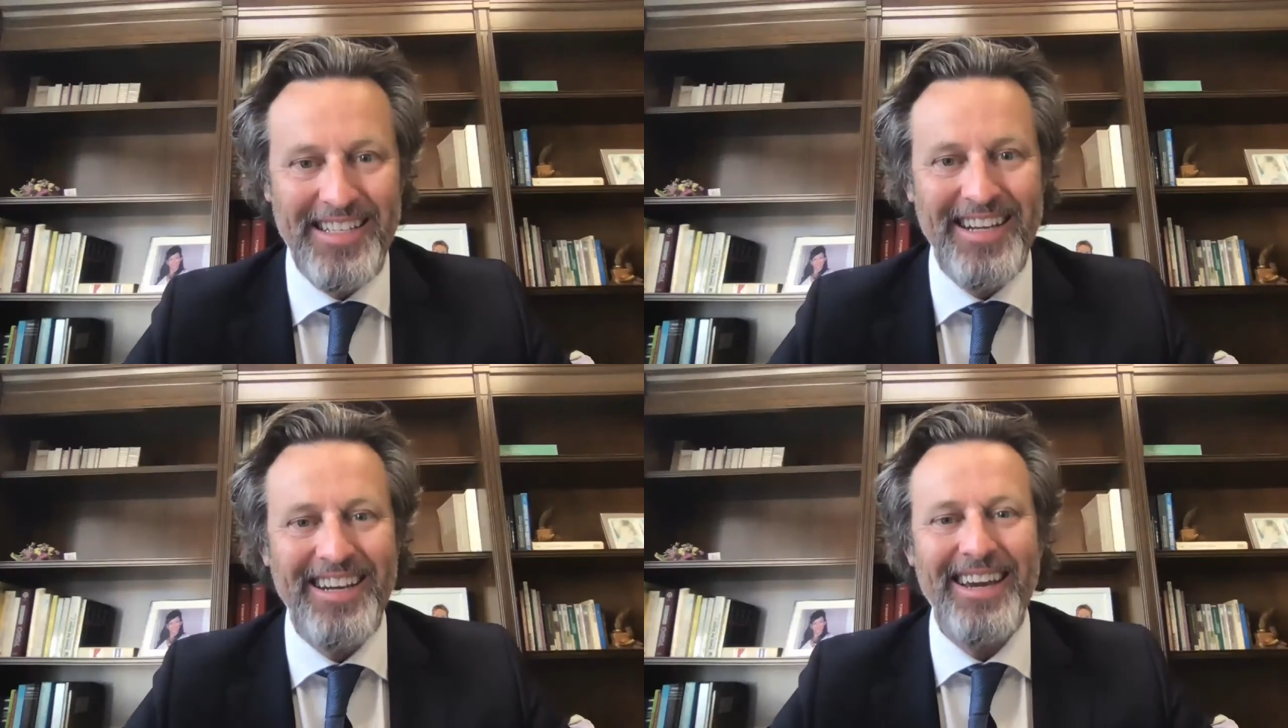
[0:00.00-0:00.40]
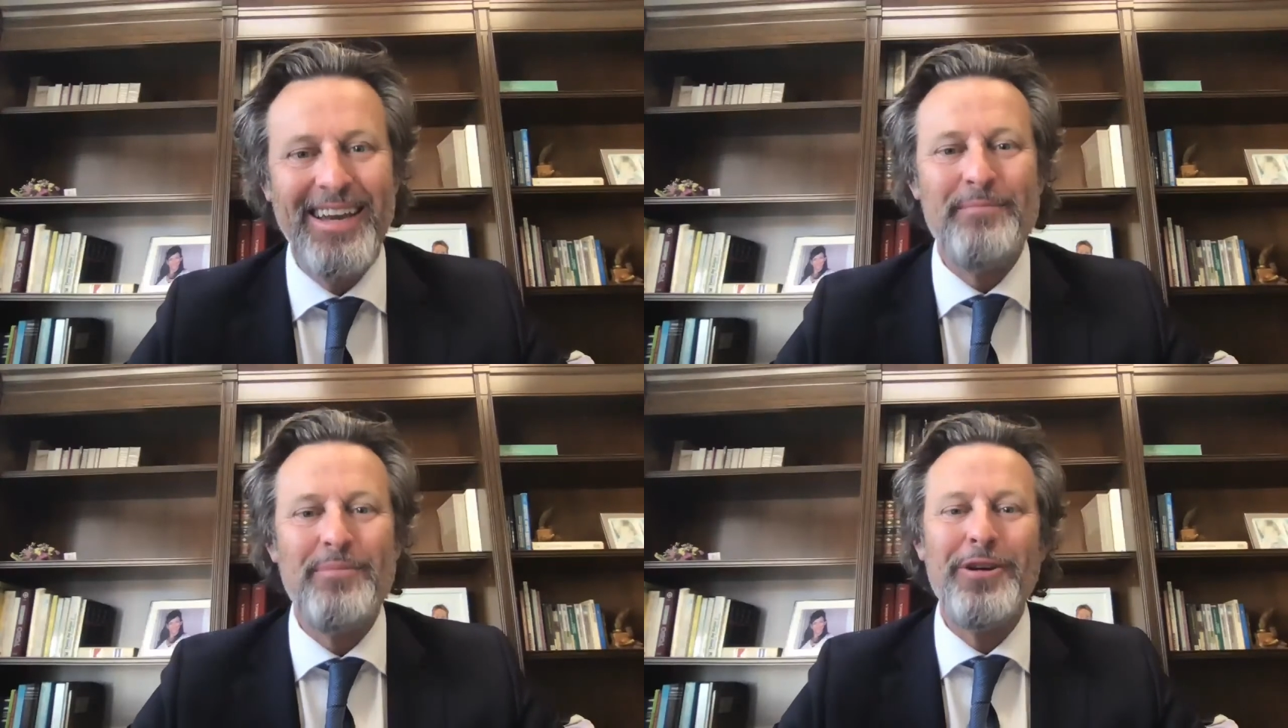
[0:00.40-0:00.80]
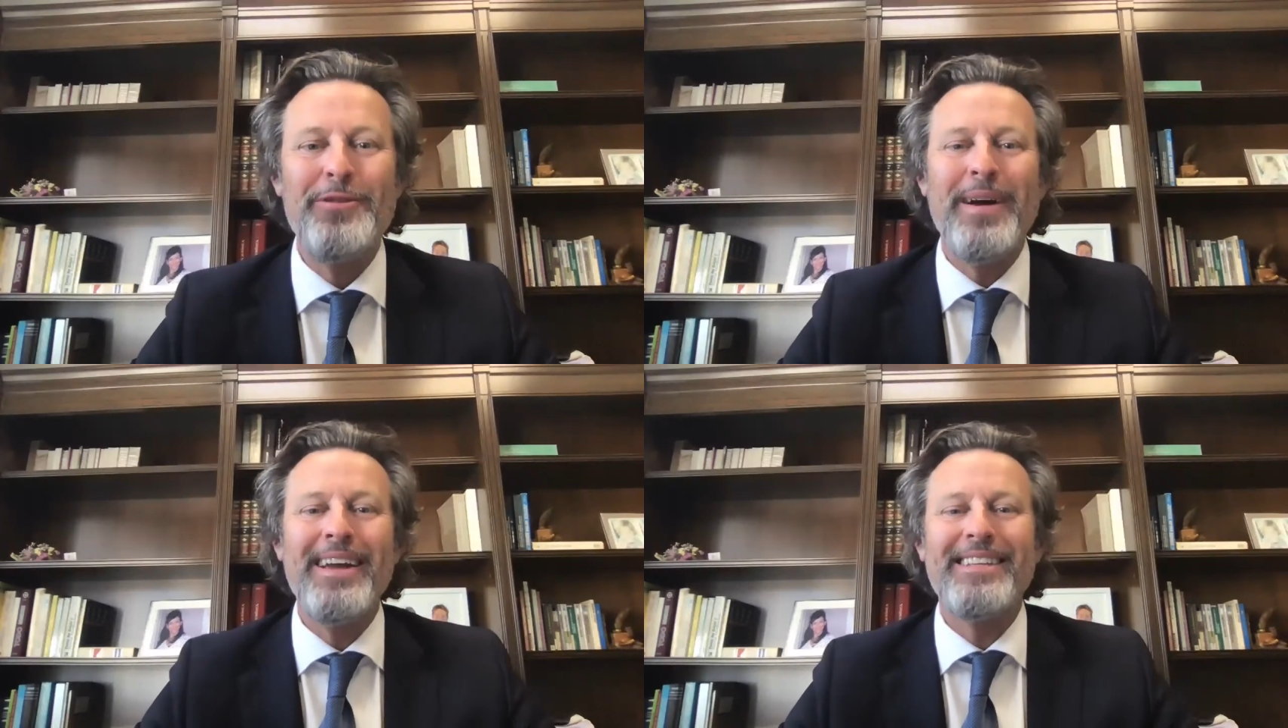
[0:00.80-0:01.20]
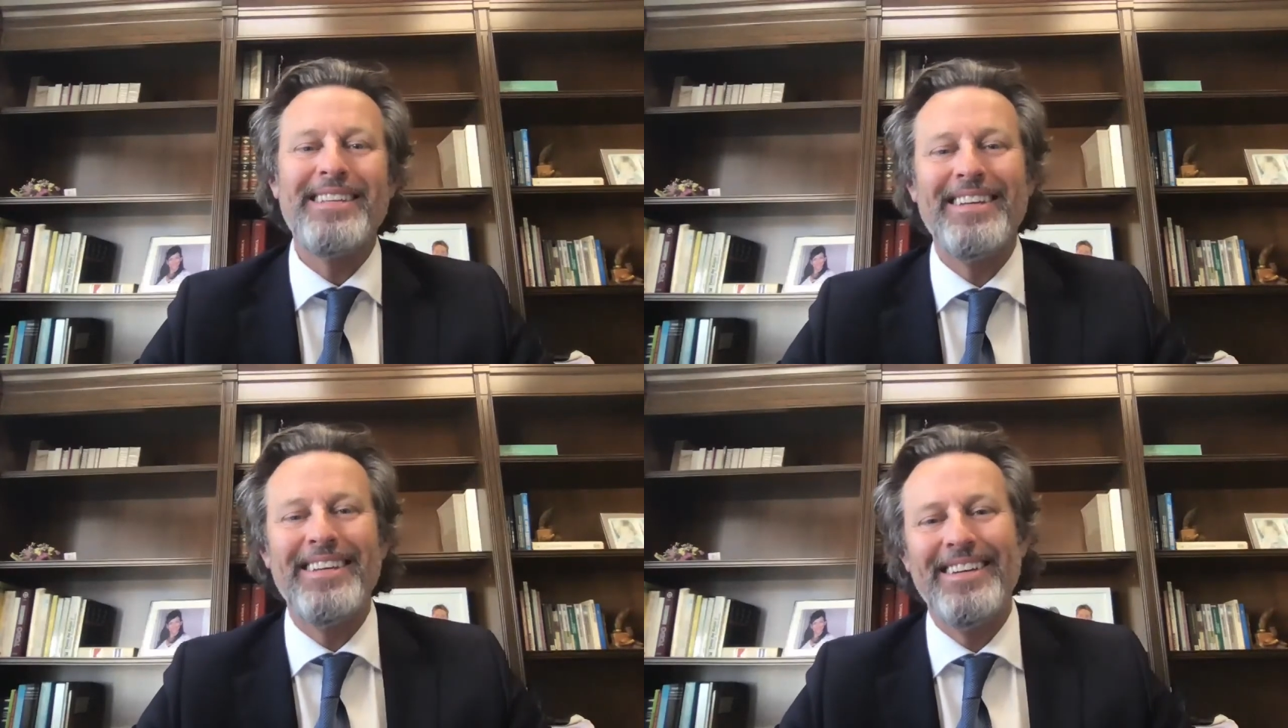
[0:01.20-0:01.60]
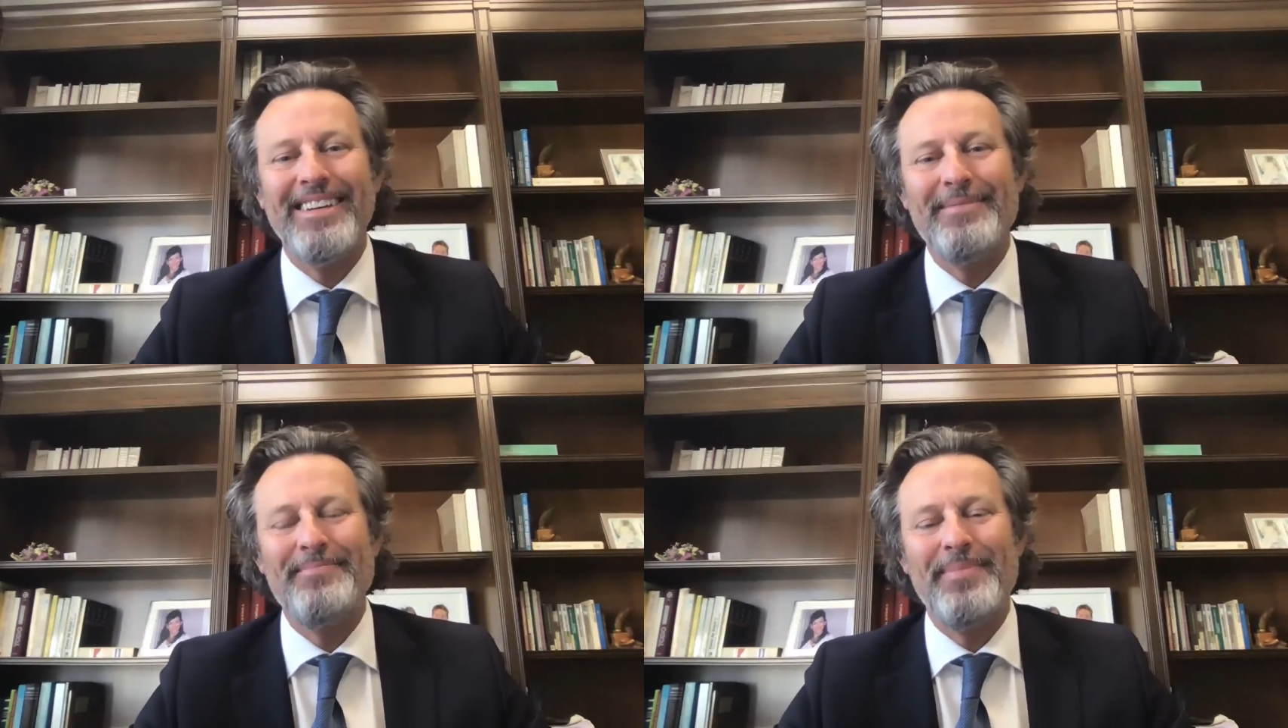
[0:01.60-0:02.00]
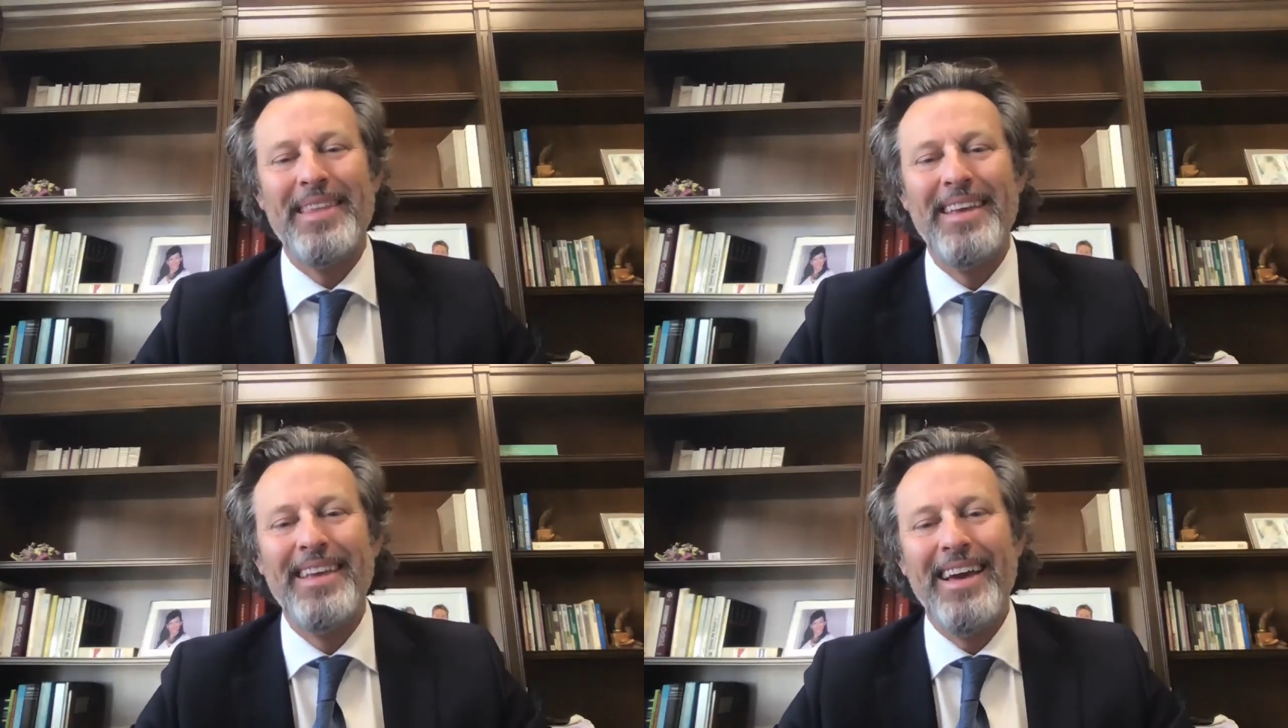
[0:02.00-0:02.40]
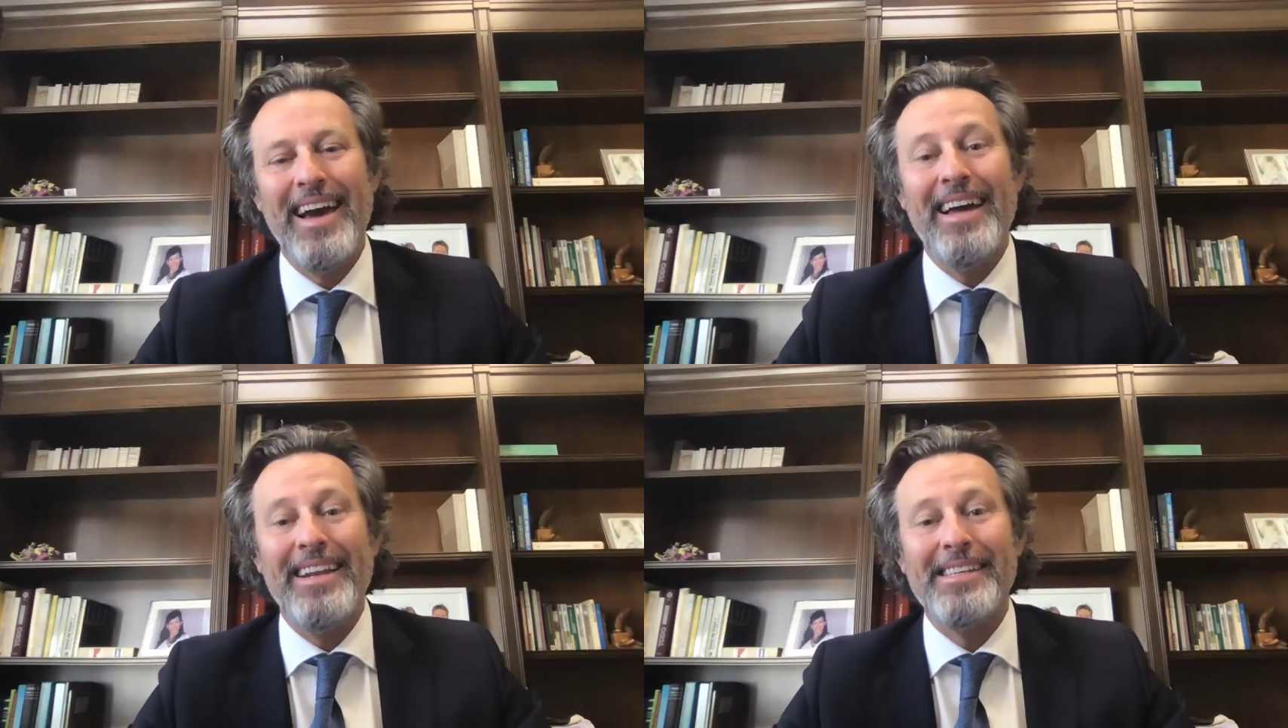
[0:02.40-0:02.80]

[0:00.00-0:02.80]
in probate and